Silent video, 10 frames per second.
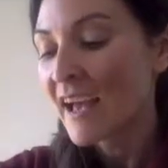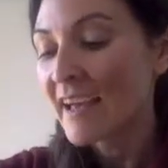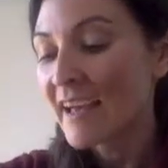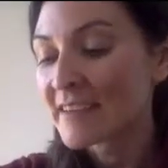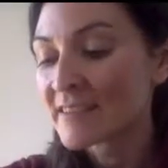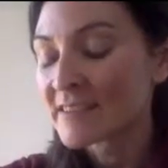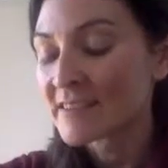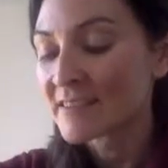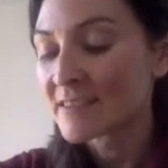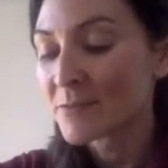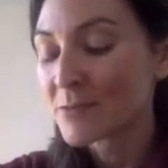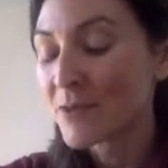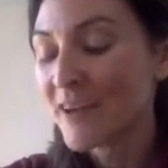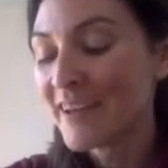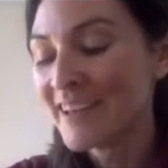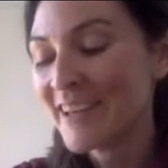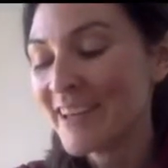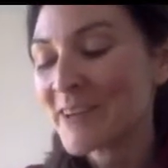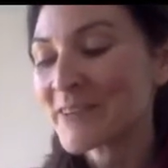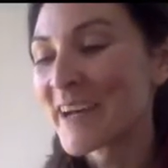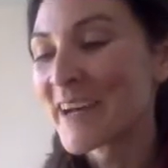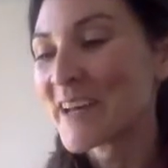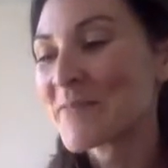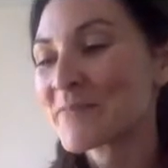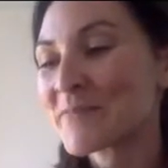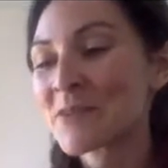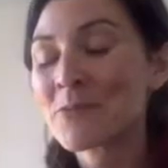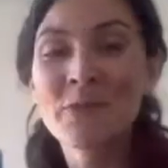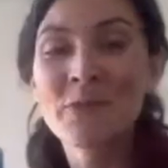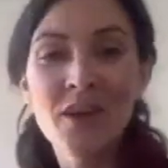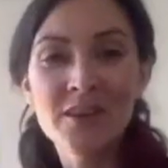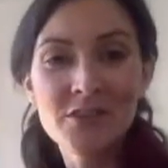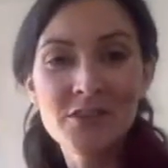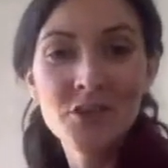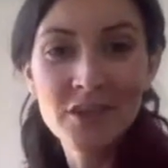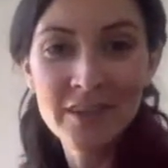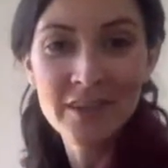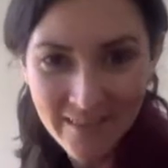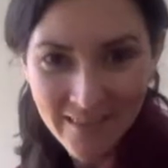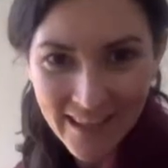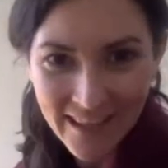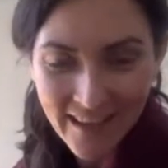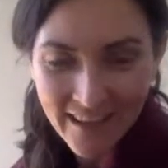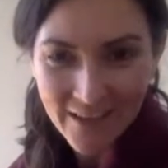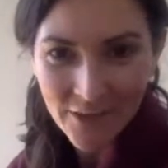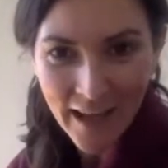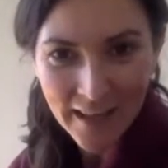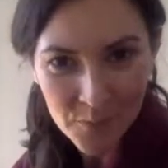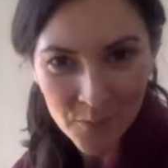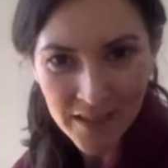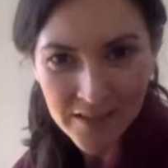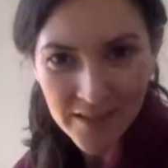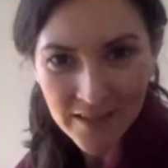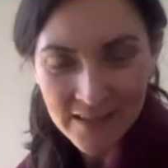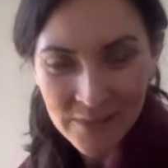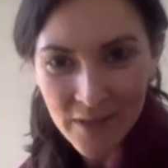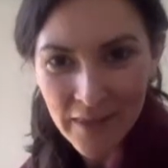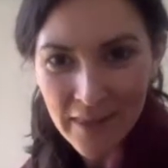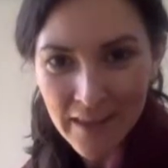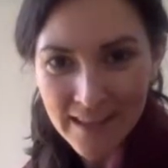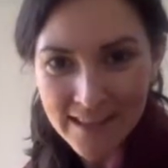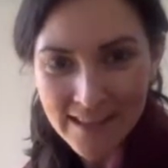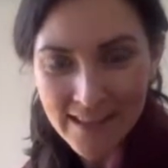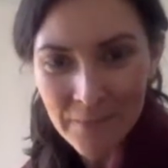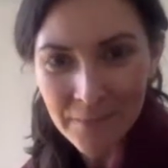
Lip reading: And what we've got is your aspiration this month is